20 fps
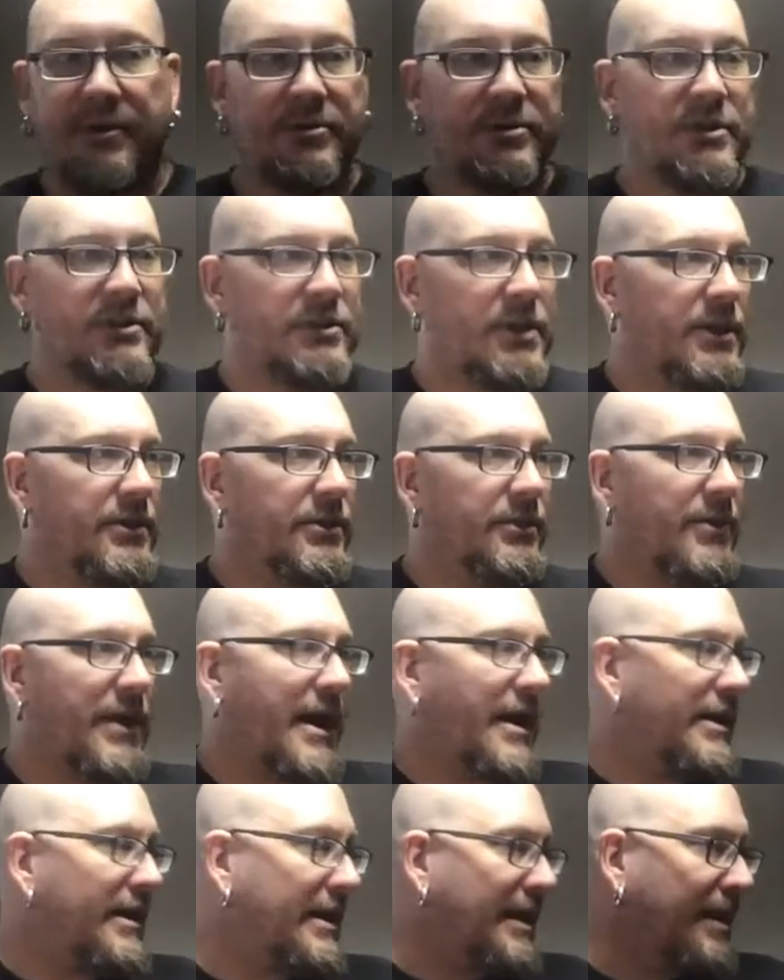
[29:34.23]
It was just on the
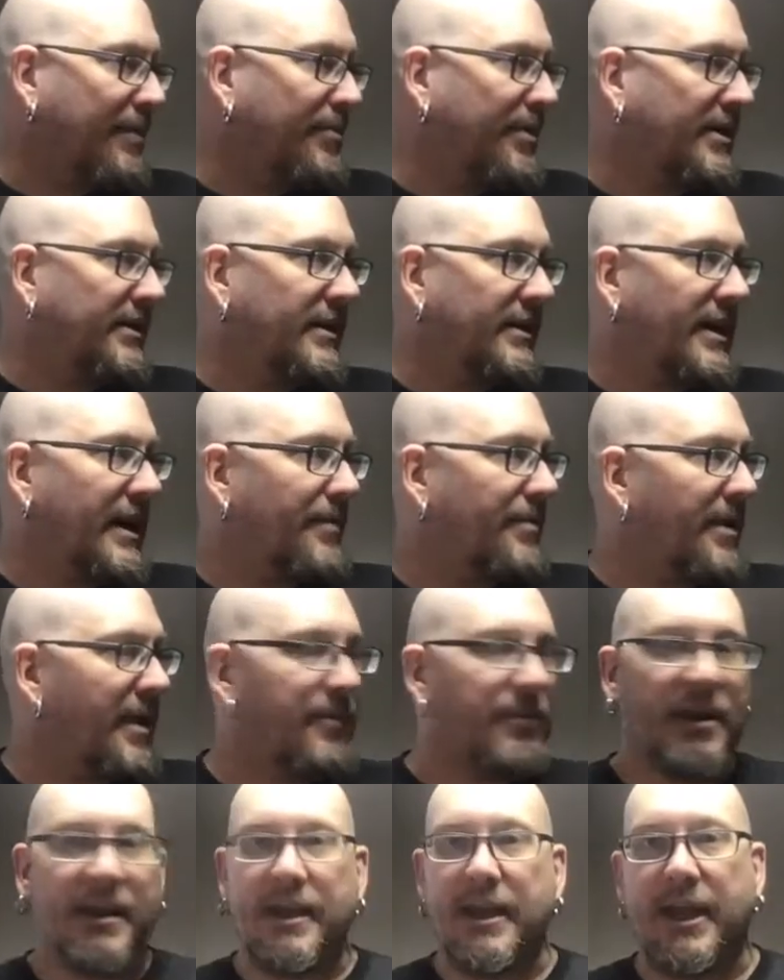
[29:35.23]
ground and I picked it up and
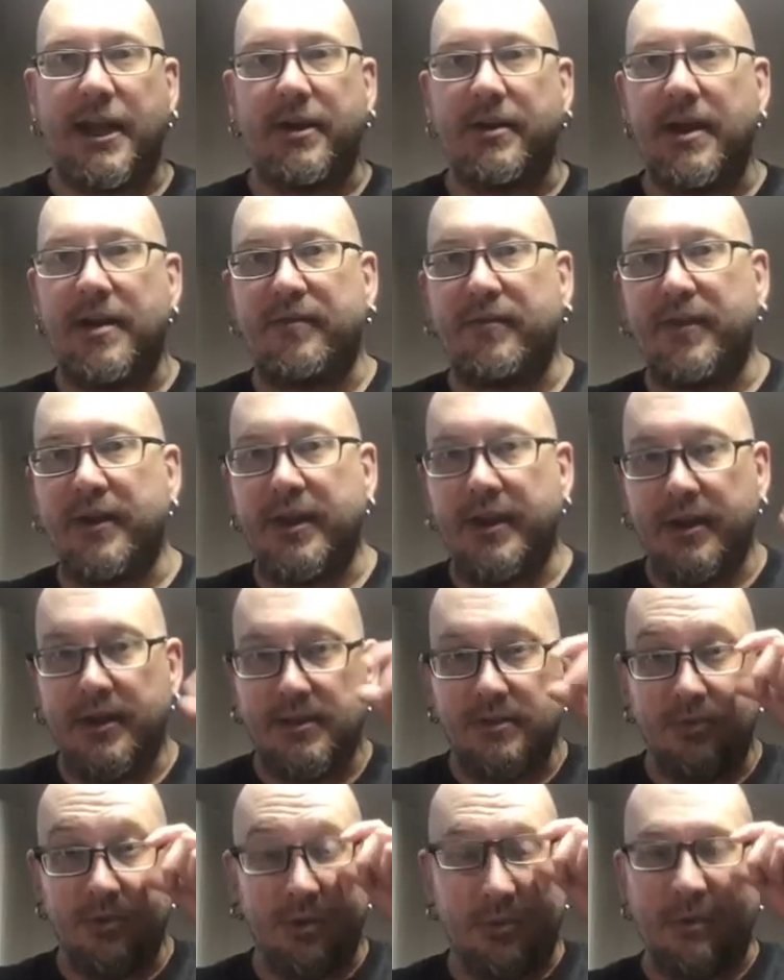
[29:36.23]
I've been carrying it around for
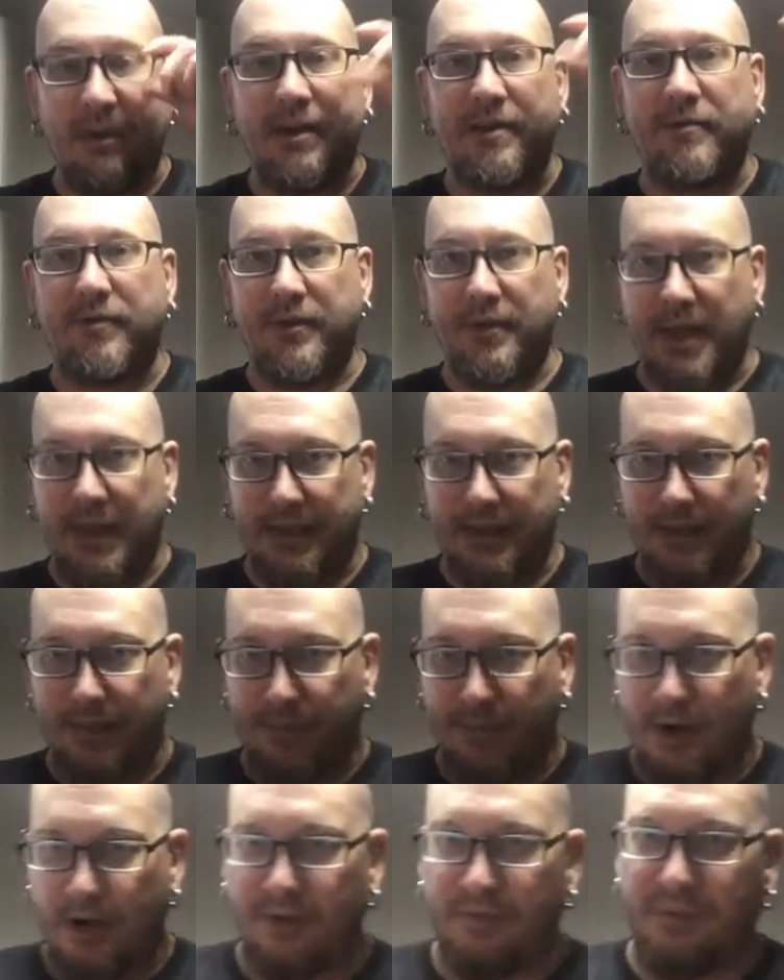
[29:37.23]
years, just waiting for like the
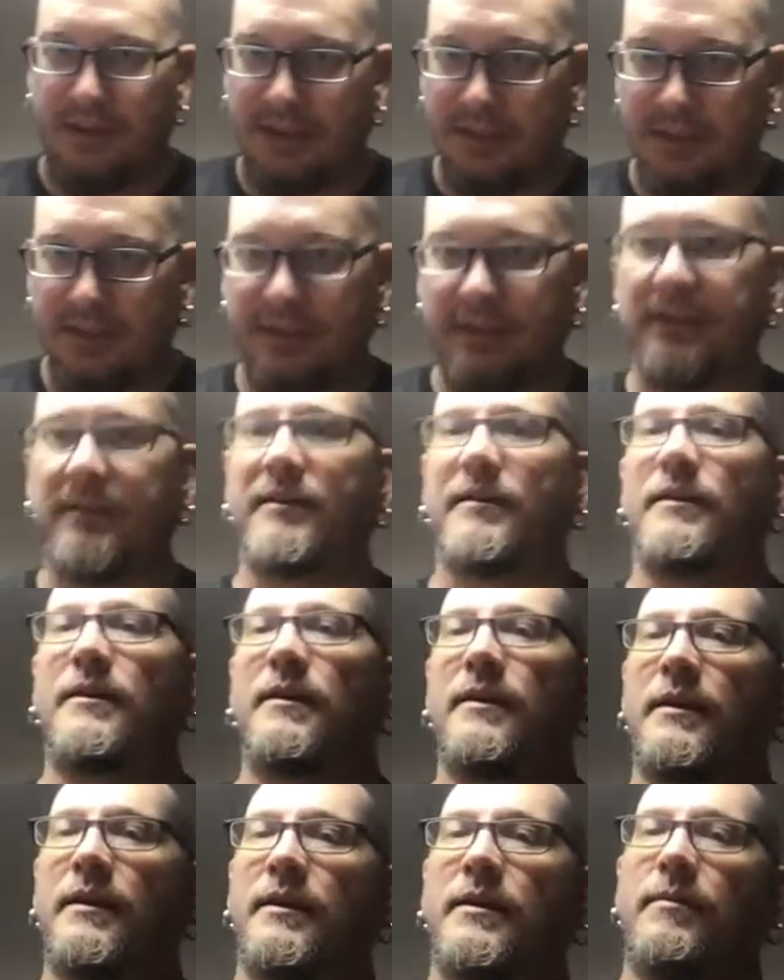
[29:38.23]
perfect
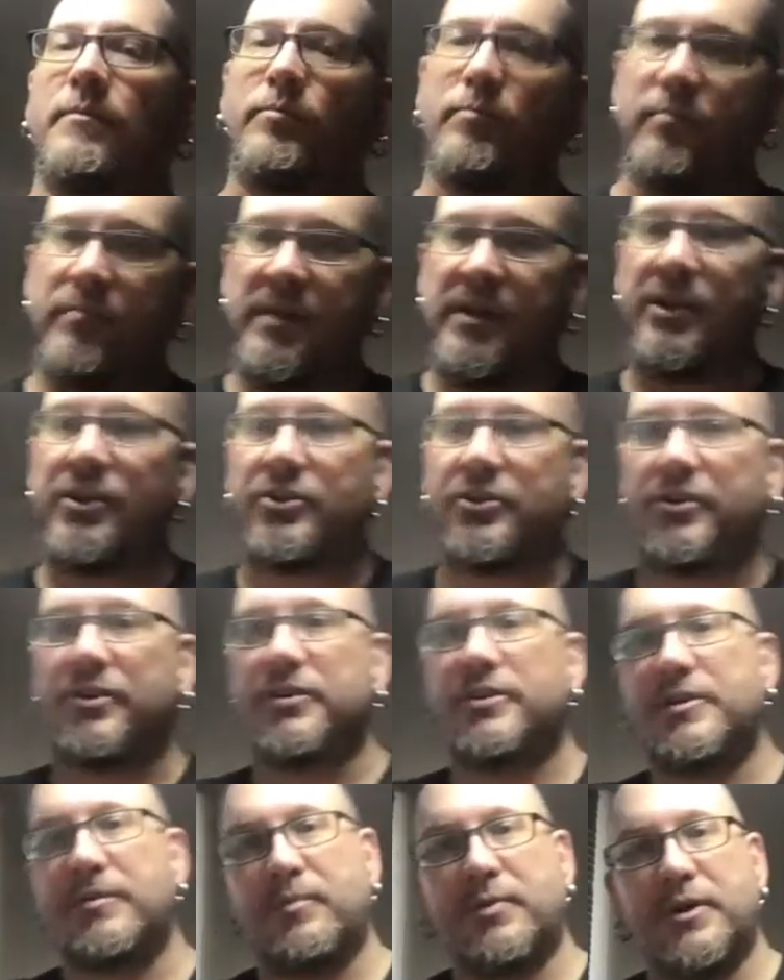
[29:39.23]

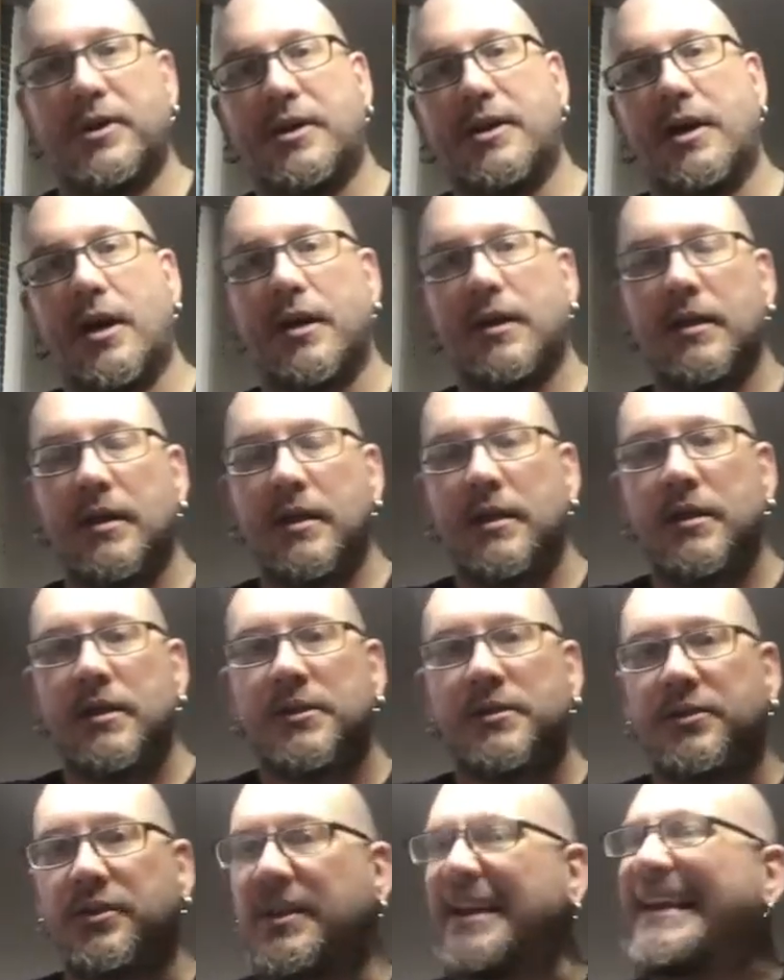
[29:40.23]
miniature to put it on.
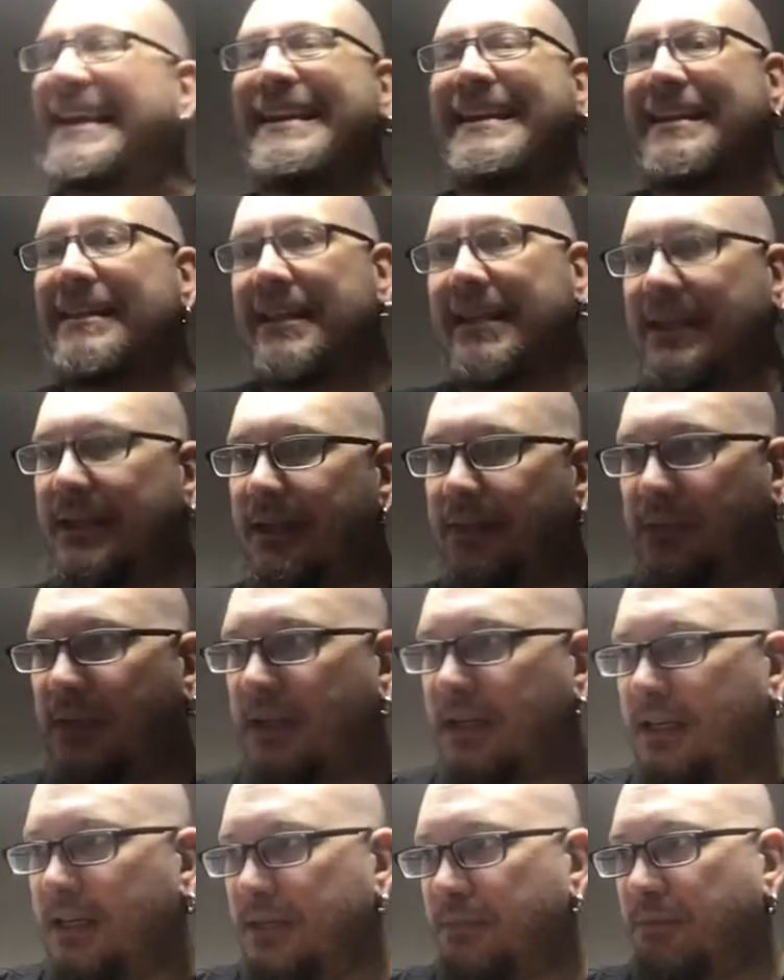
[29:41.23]
So anything can be
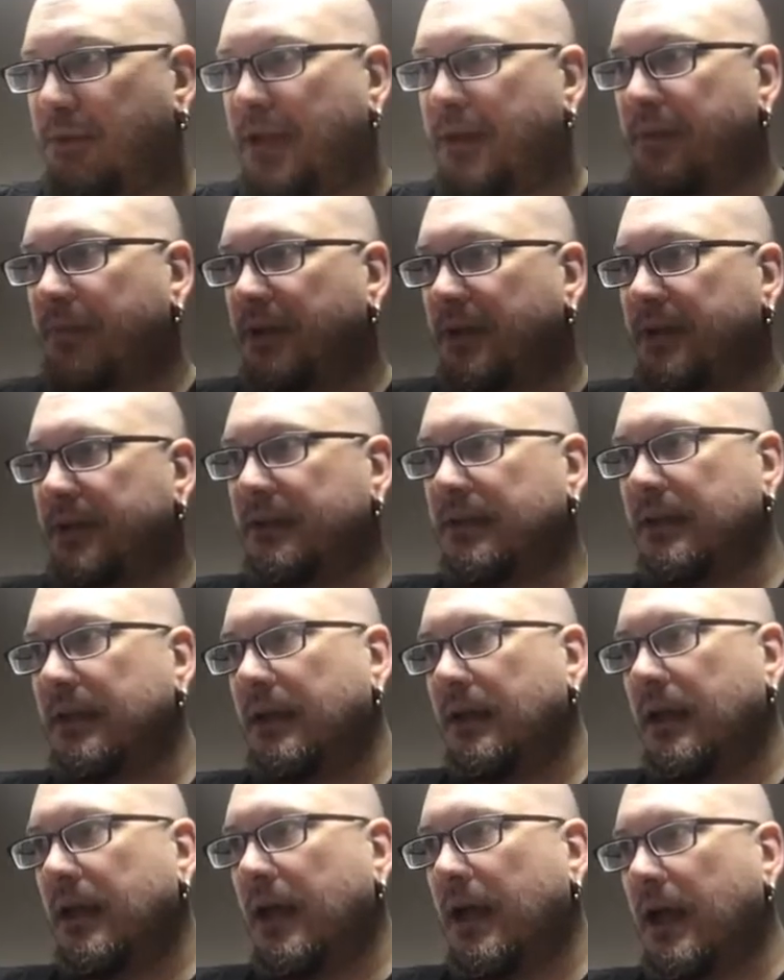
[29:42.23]
a display plinth,
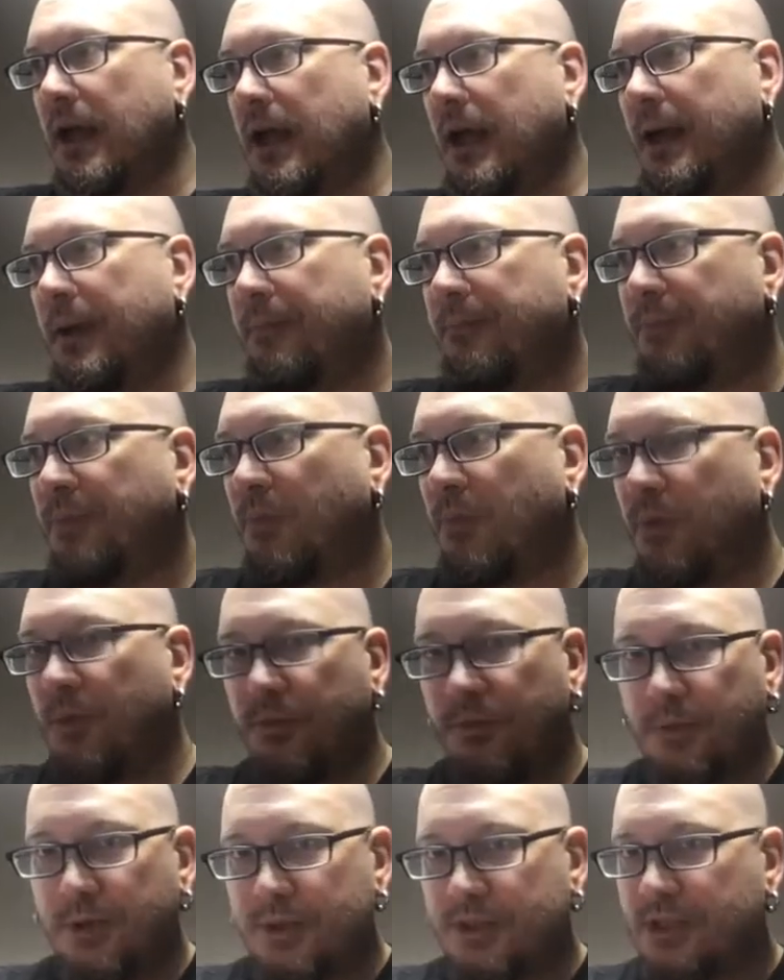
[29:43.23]

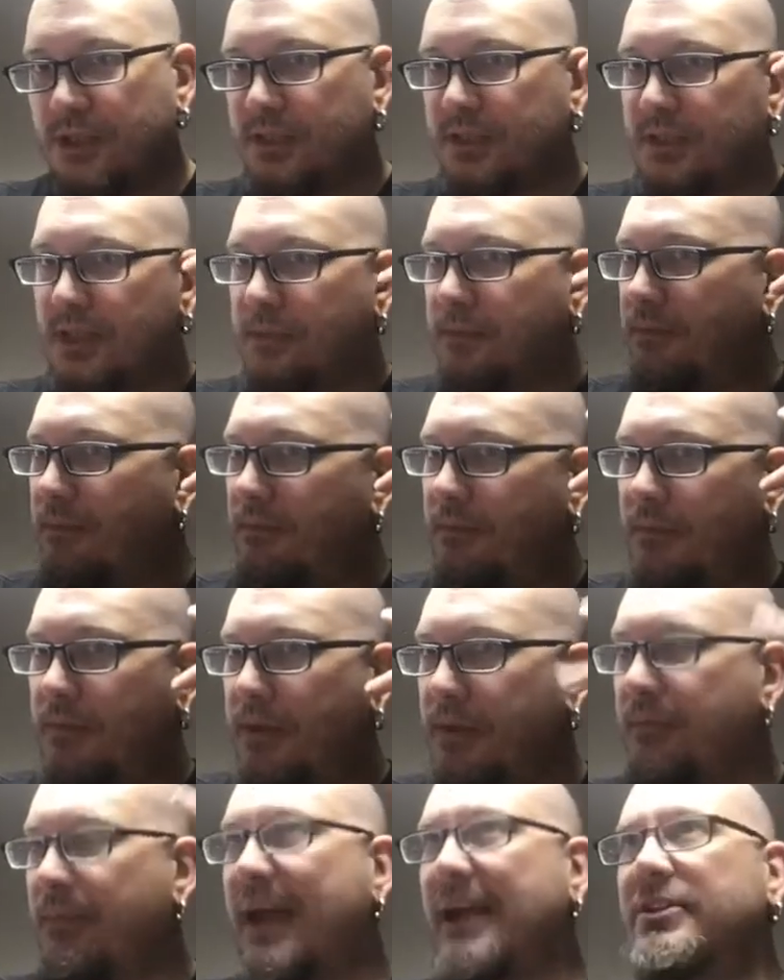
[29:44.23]
with just some
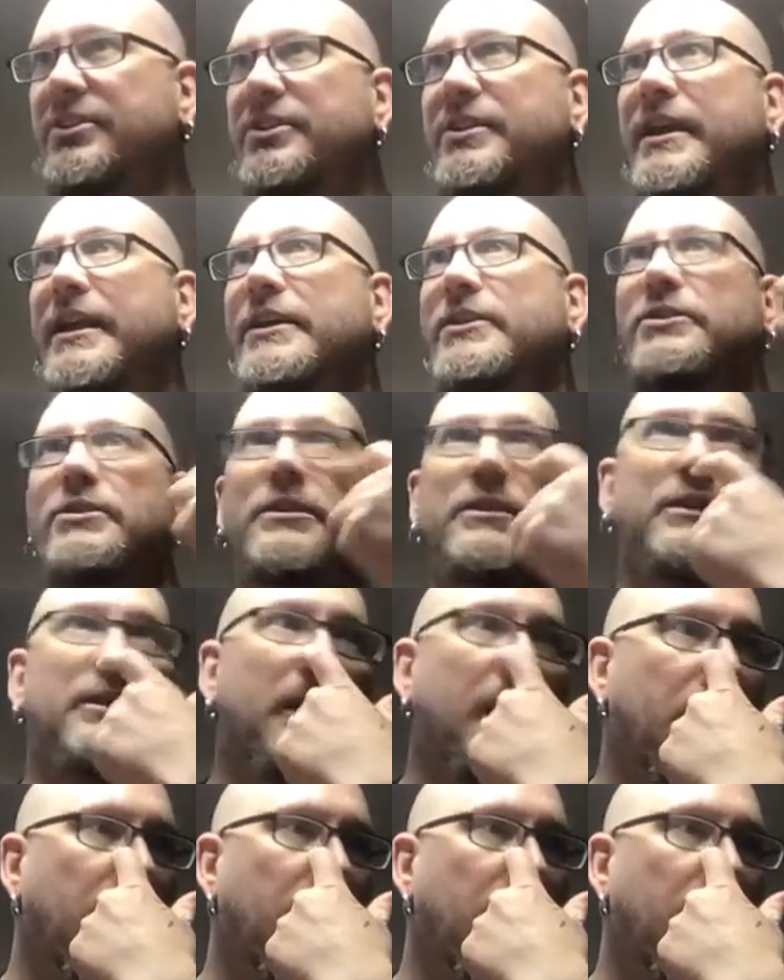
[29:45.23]
imagination.